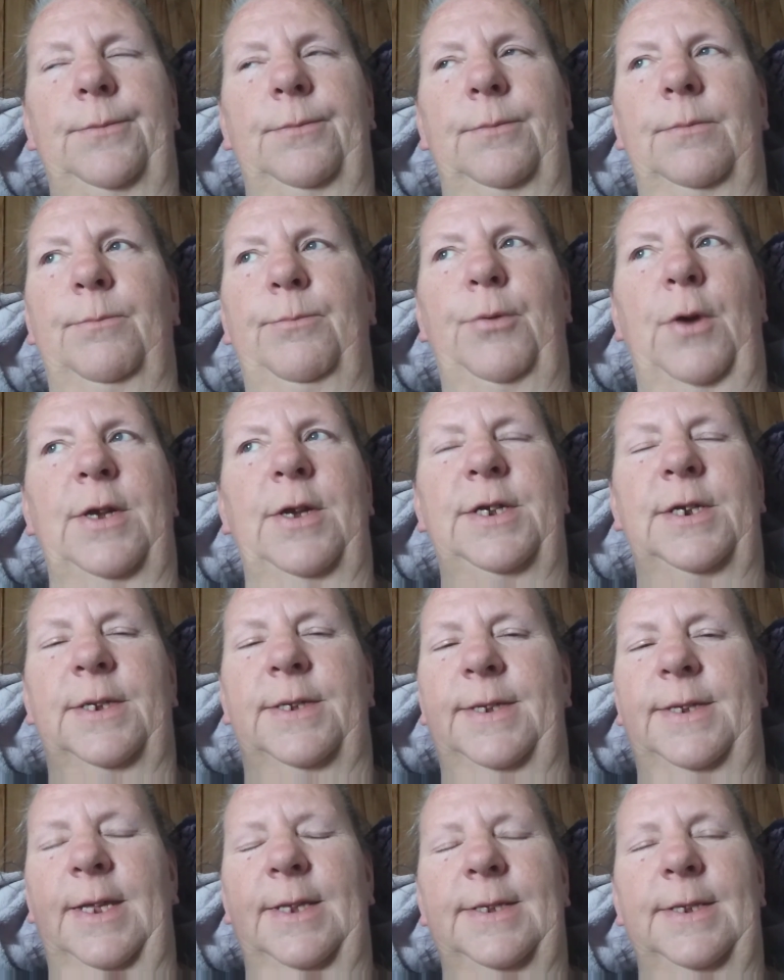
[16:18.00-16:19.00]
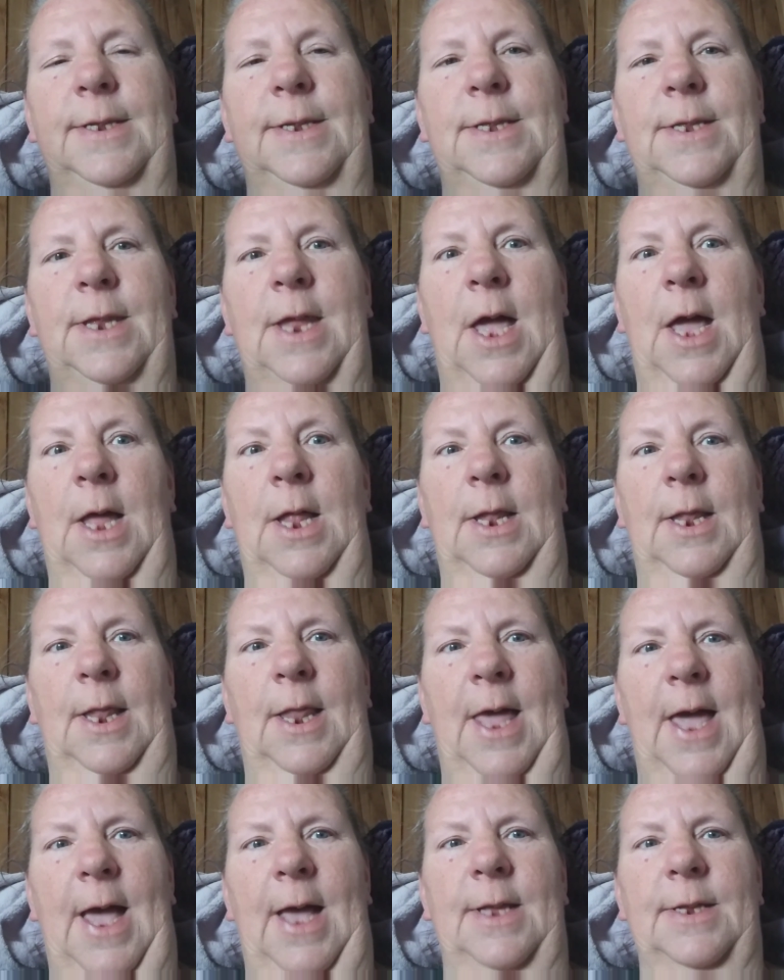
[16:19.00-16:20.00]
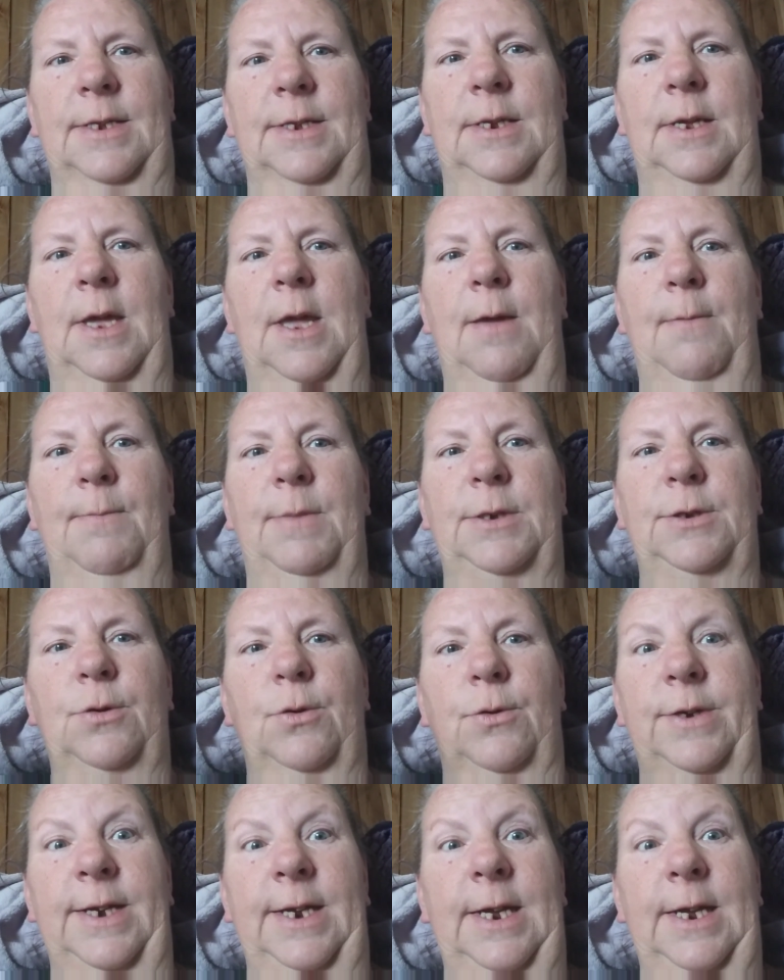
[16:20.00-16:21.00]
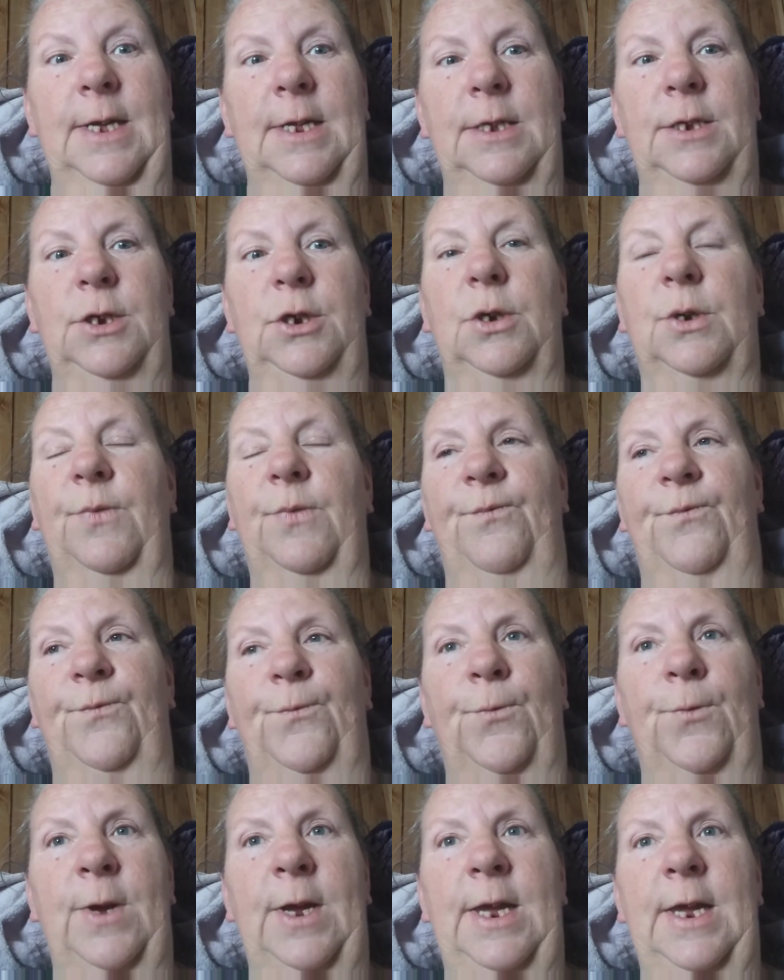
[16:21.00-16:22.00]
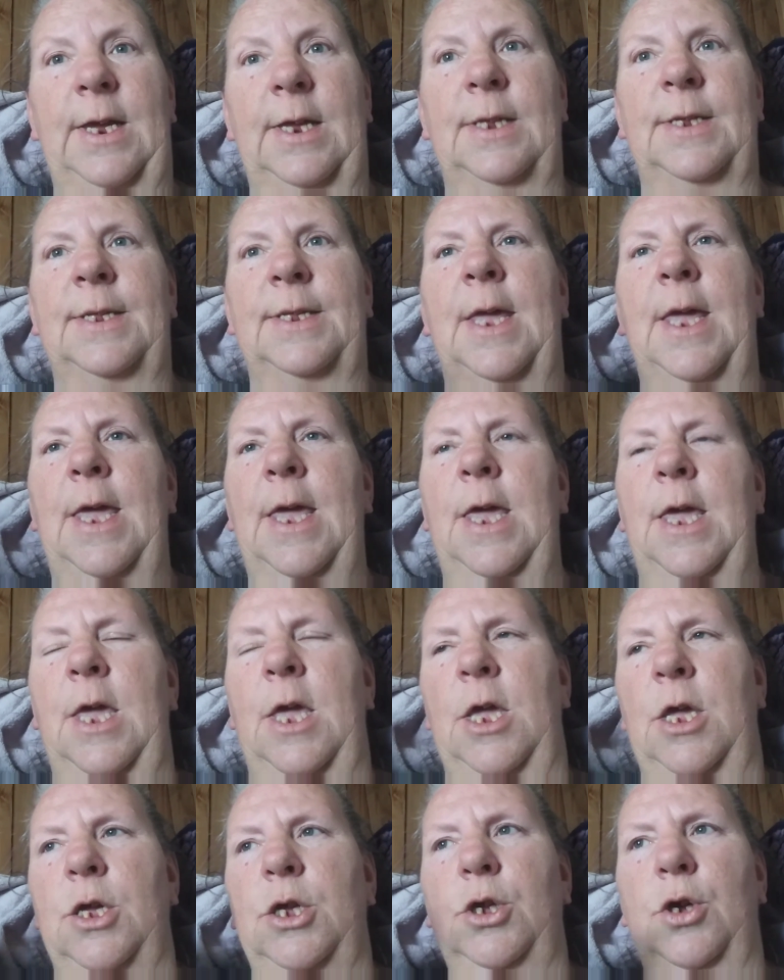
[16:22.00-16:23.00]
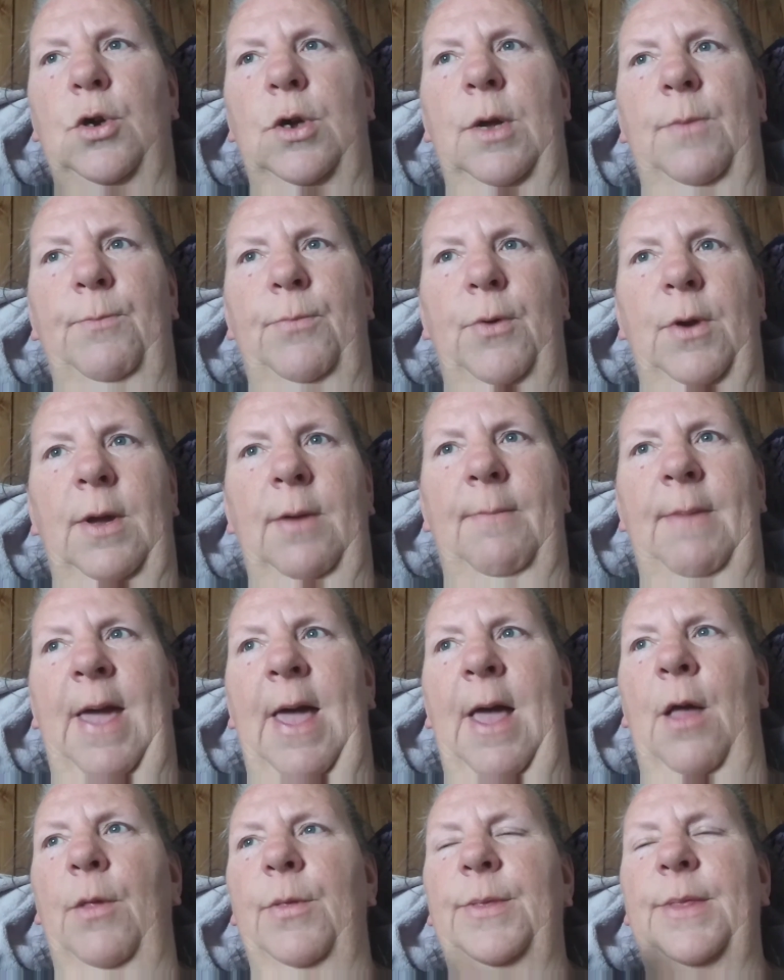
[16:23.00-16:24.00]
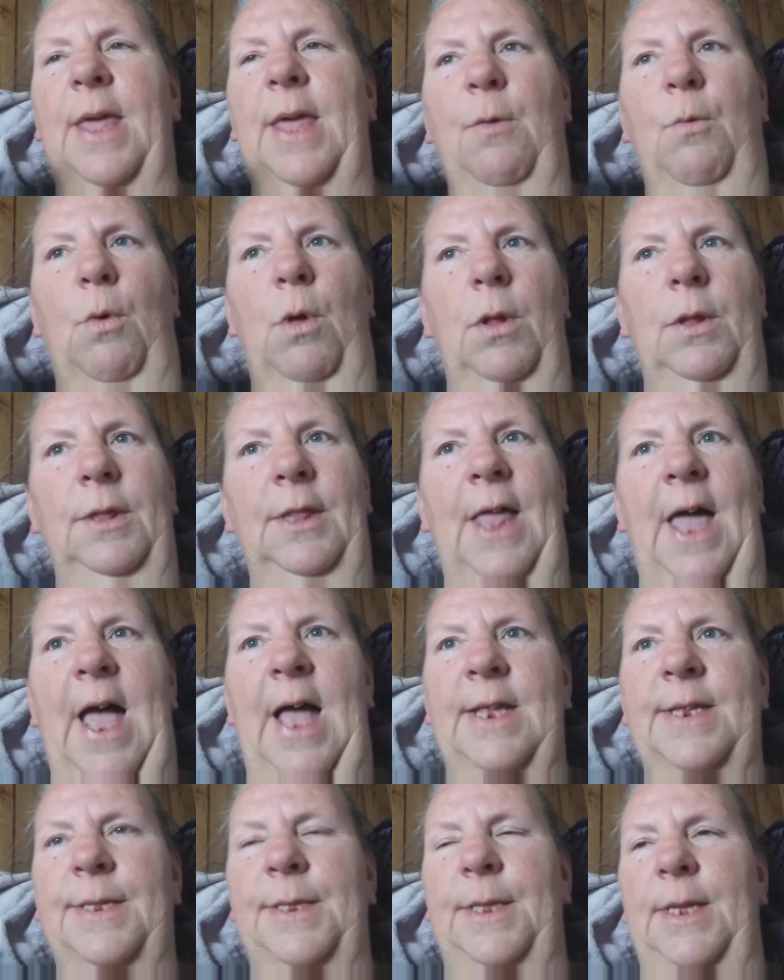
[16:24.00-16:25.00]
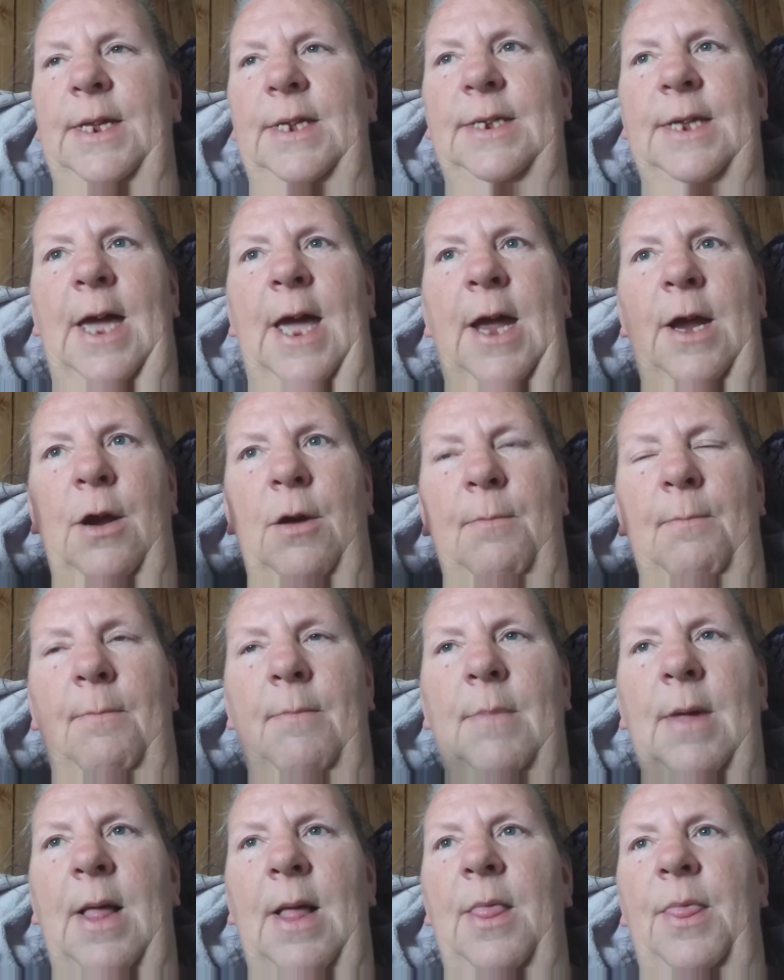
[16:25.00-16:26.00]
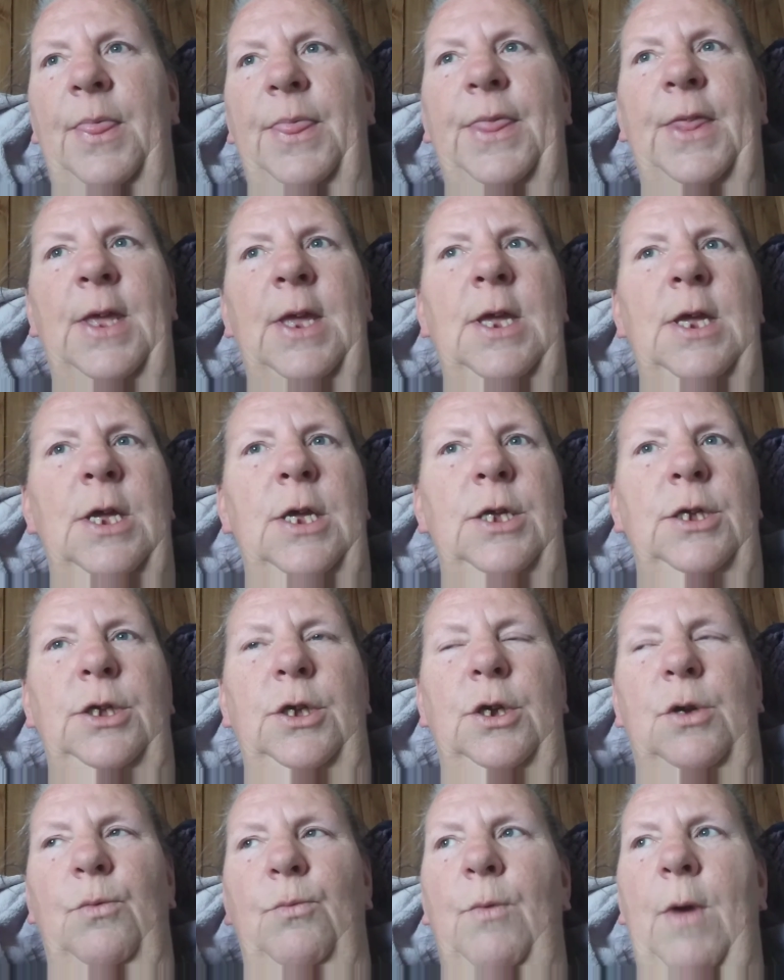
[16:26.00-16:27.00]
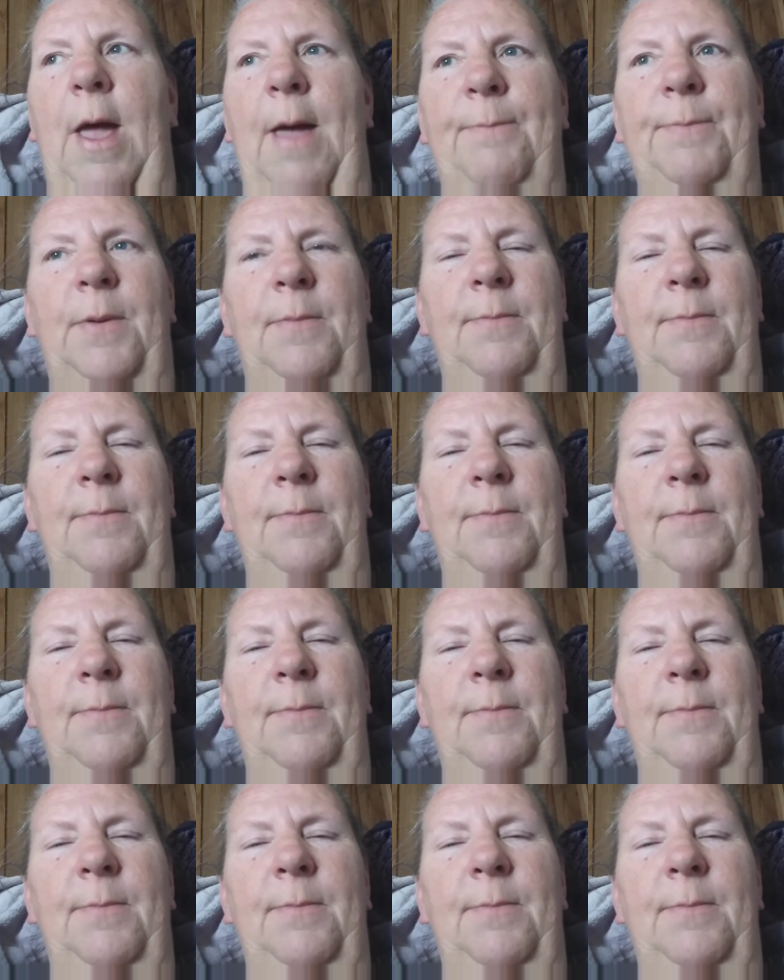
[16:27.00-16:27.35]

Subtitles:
bread just does not last. But tortillas, you can freeze, you can bring them out, they will last the entire month. You can wrap